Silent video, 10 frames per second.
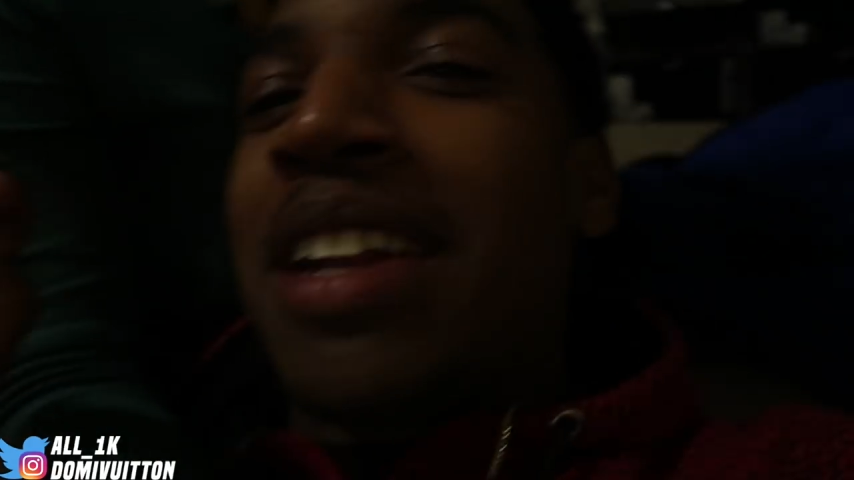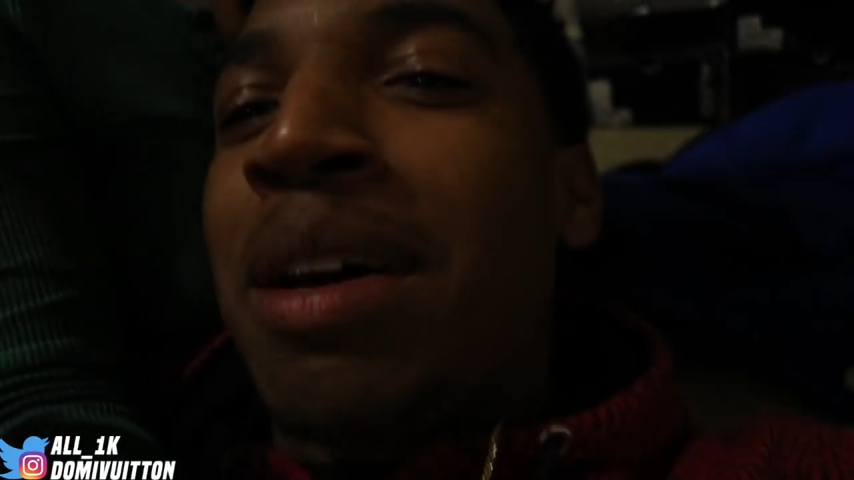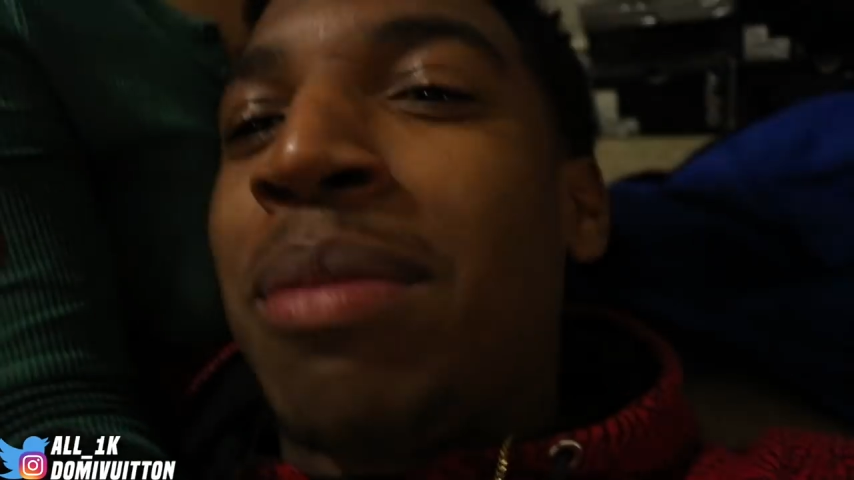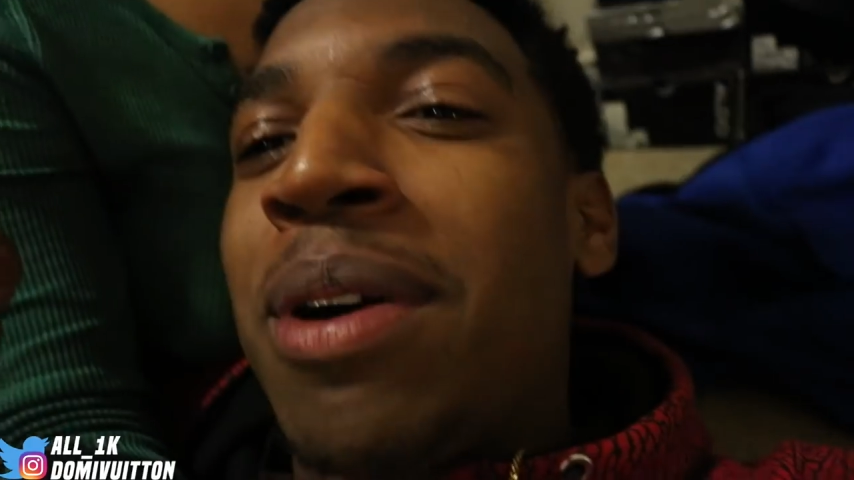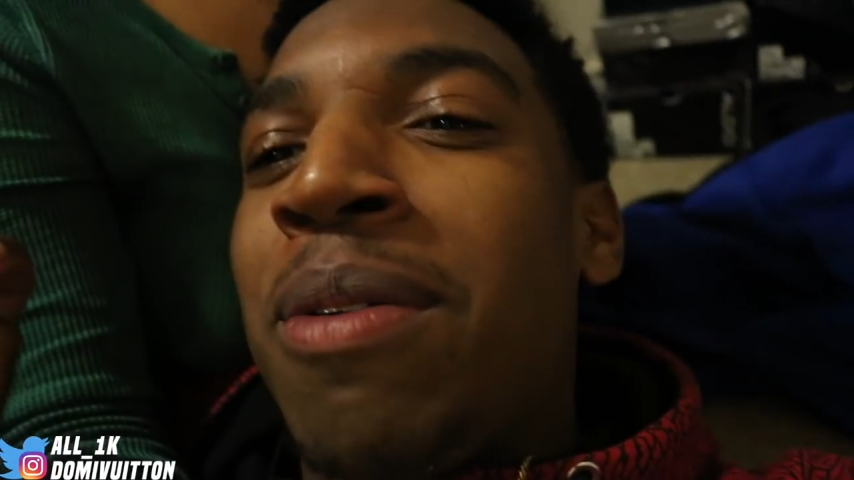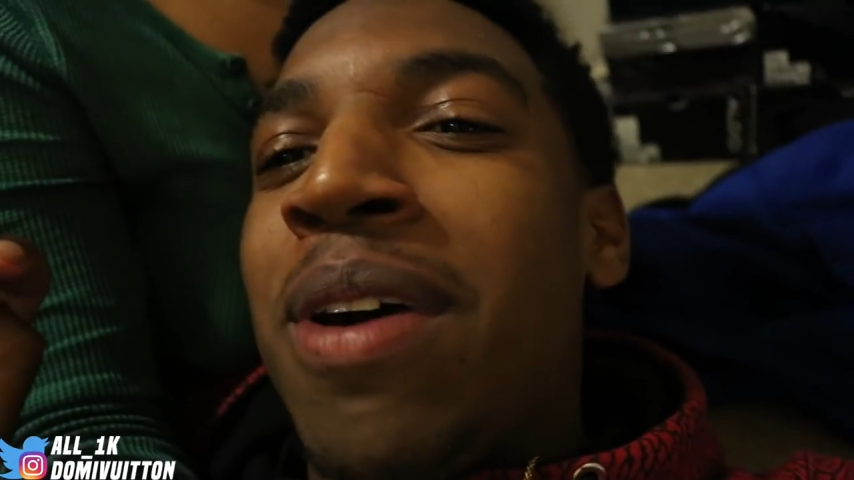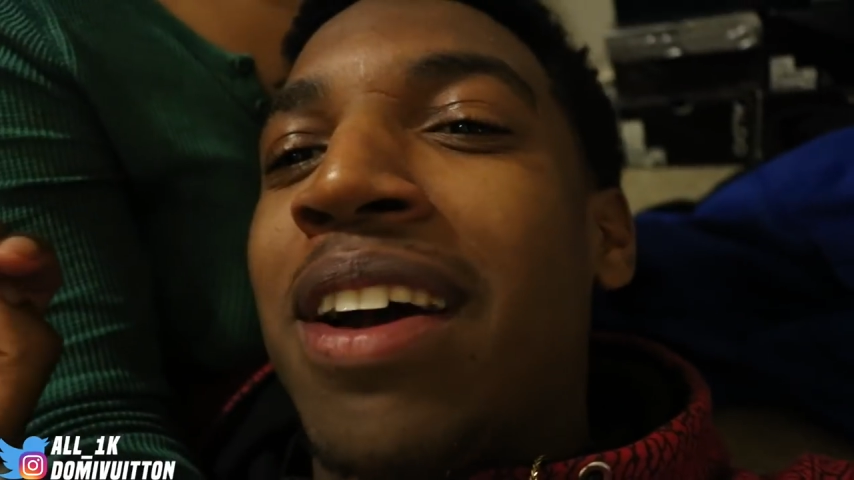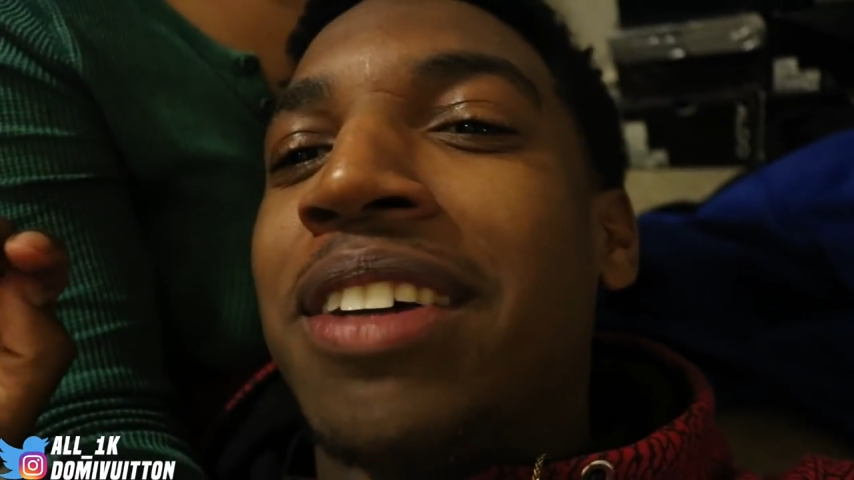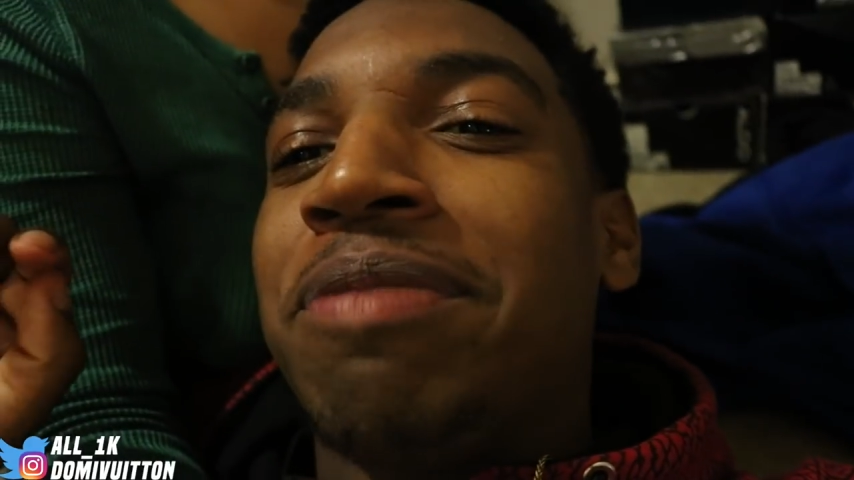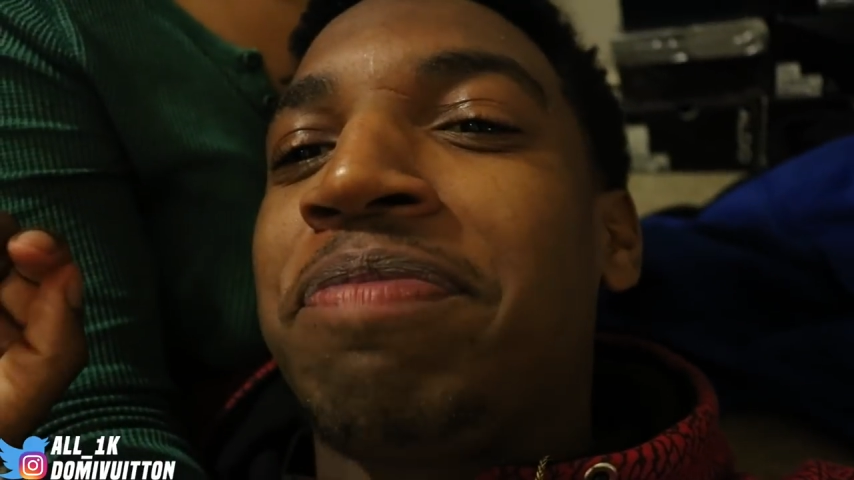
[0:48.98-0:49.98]
her number or
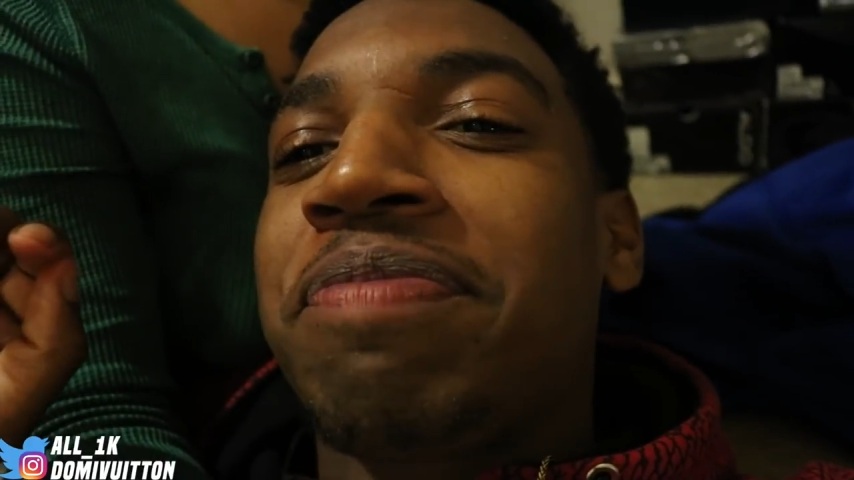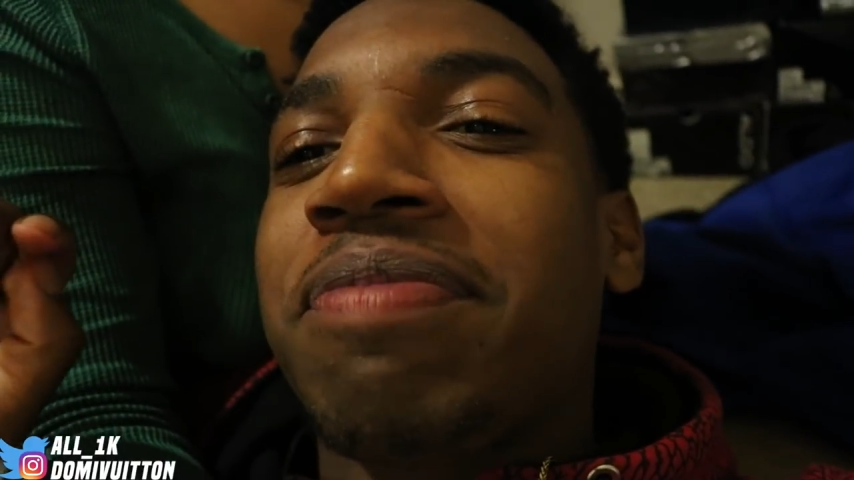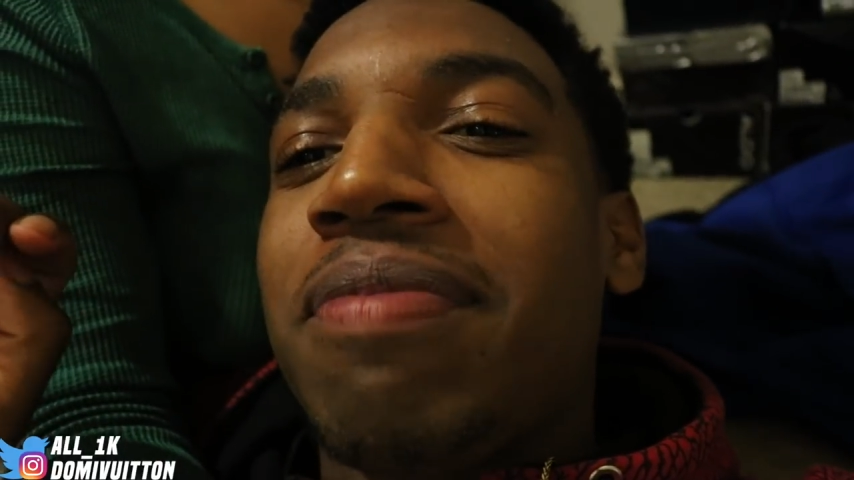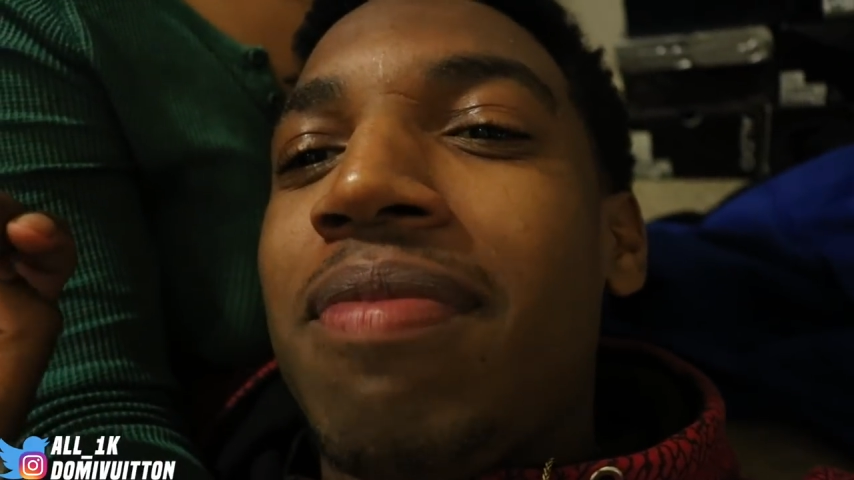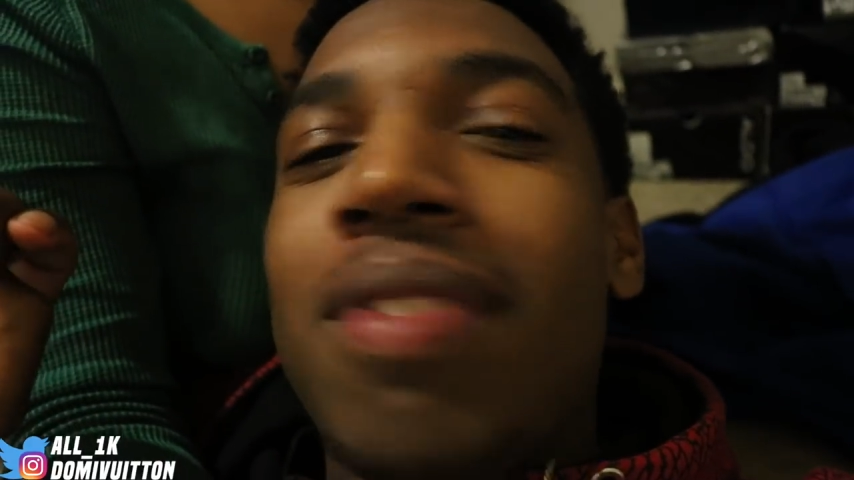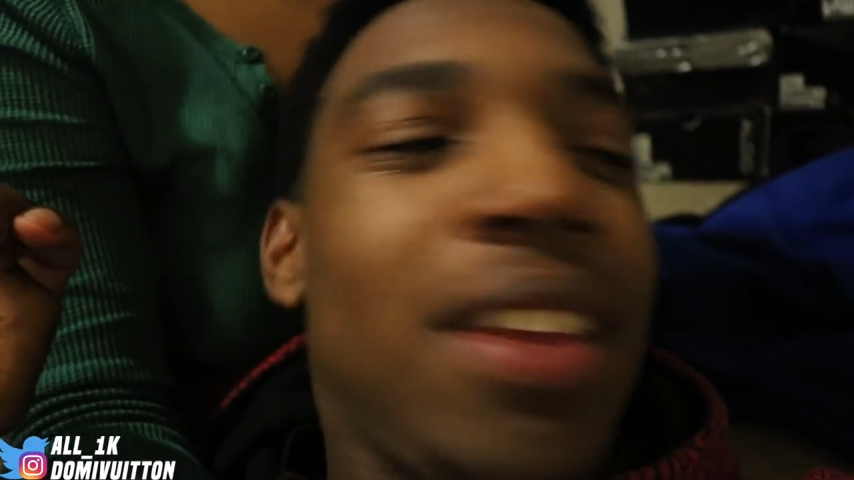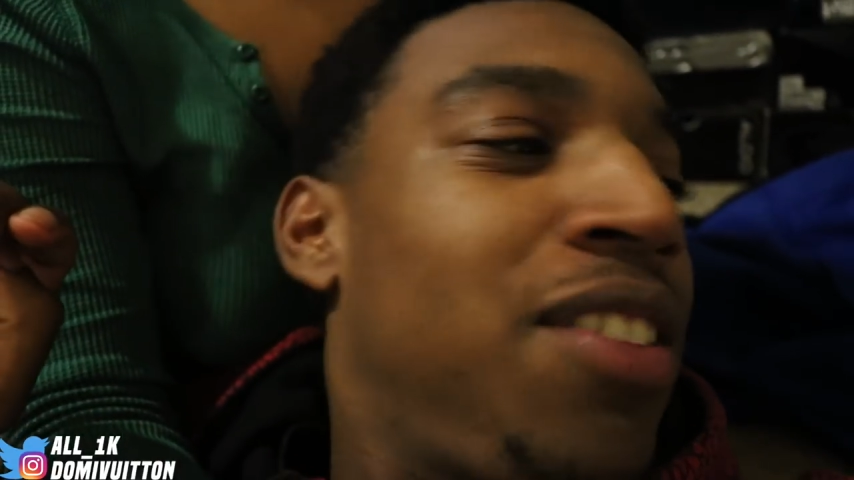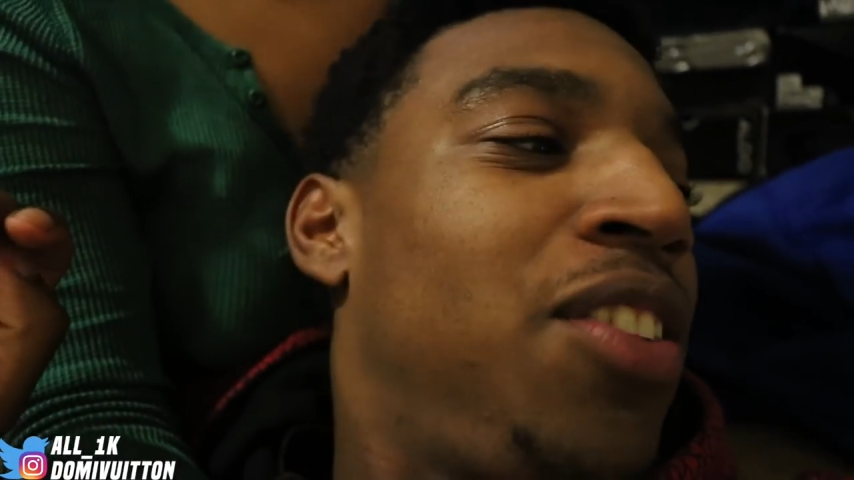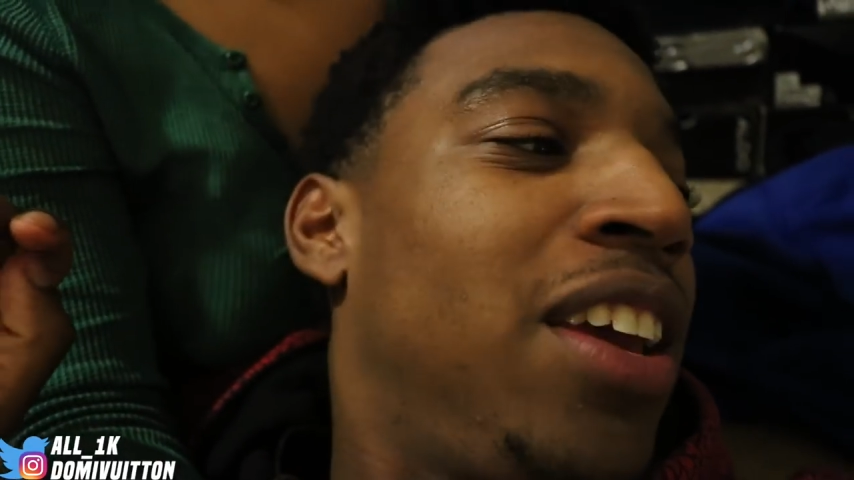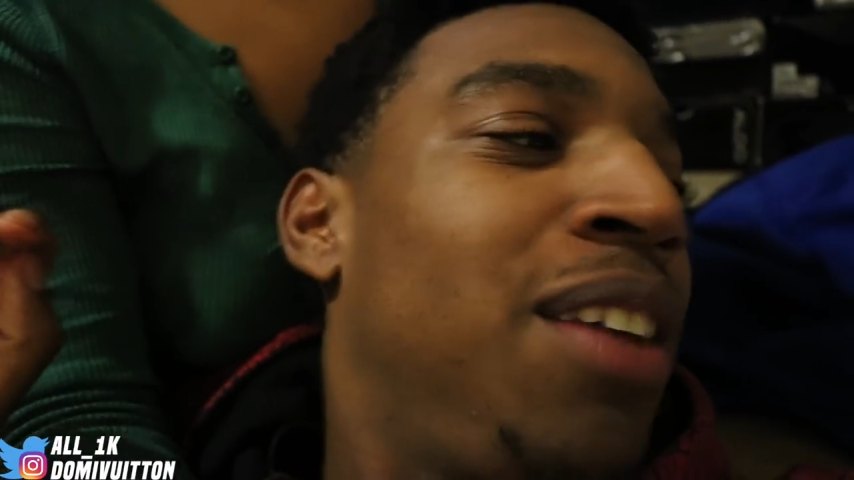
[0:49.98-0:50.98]
what? She'll